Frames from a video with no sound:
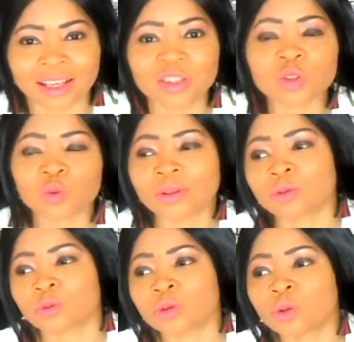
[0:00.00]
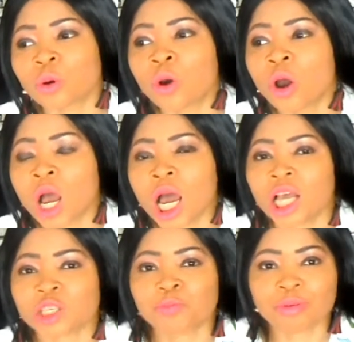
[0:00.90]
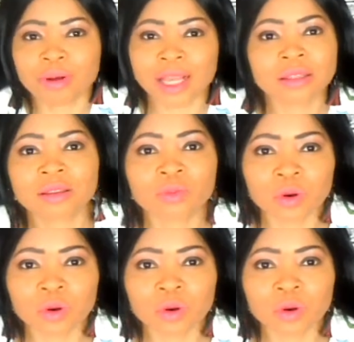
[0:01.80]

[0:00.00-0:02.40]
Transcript: They just want to, you know, spread